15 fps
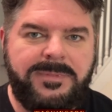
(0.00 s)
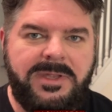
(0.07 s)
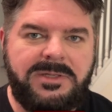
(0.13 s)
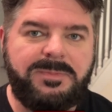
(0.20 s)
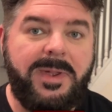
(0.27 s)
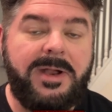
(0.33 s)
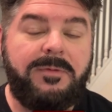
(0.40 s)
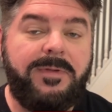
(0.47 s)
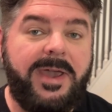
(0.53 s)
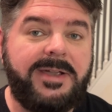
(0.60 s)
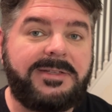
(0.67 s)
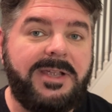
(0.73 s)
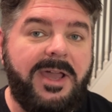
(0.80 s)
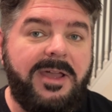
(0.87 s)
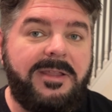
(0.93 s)
As a matter of
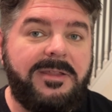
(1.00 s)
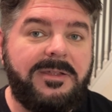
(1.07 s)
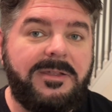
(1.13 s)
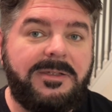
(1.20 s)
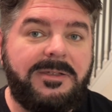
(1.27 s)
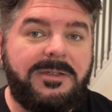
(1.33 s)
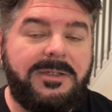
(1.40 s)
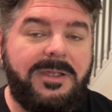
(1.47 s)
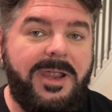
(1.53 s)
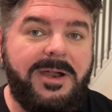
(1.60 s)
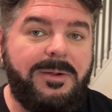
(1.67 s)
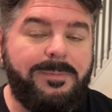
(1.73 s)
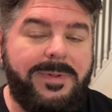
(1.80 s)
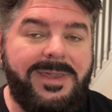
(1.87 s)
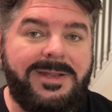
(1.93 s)
fact,
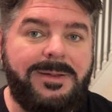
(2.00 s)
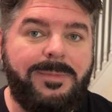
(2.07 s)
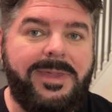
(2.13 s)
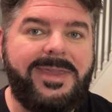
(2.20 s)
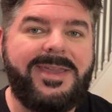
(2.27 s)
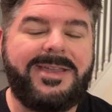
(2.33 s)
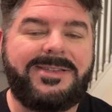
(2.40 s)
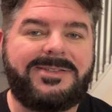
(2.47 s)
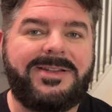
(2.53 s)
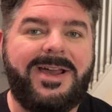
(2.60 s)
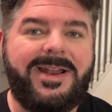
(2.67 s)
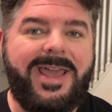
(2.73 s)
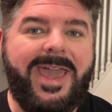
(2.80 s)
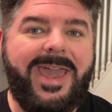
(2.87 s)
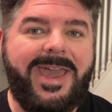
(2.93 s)
Eric Bieniemy has
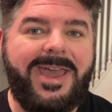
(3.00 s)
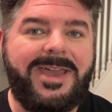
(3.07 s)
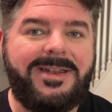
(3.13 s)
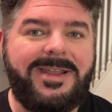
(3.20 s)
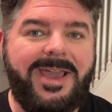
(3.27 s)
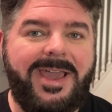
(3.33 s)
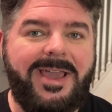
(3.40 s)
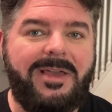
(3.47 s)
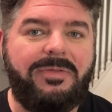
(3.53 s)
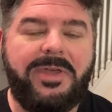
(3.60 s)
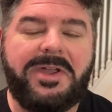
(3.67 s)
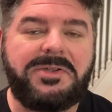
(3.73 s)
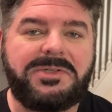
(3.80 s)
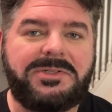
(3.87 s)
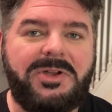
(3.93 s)
not had a
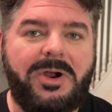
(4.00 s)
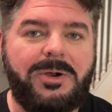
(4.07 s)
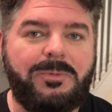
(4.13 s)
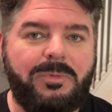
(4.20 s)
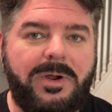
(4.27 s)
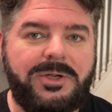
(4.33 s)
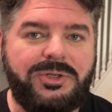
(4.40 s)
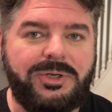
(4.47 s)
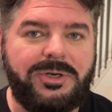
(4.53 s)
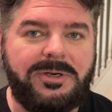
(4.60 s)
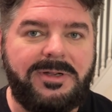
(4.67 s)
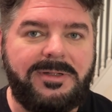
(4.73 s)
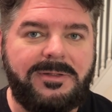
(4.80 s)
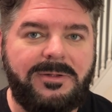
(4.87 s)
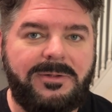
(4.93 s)
1,000-yard
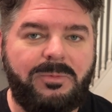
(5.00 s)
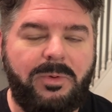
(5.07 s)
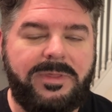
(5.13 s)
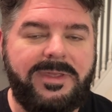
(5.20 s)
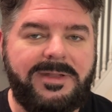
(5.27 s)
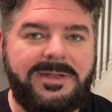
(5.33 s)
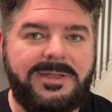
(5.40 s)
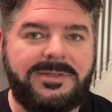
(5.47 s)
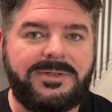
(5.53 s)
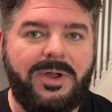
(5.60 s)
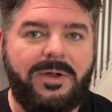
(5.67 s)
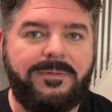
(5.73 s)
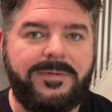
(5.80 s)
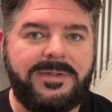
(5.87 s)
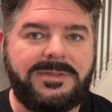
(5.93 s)
rusher within his
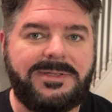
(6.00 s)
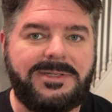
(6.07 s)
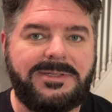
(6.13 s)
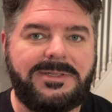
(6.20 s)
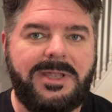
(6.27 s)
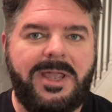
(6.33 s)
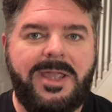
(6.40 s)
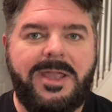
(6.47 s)
offenses.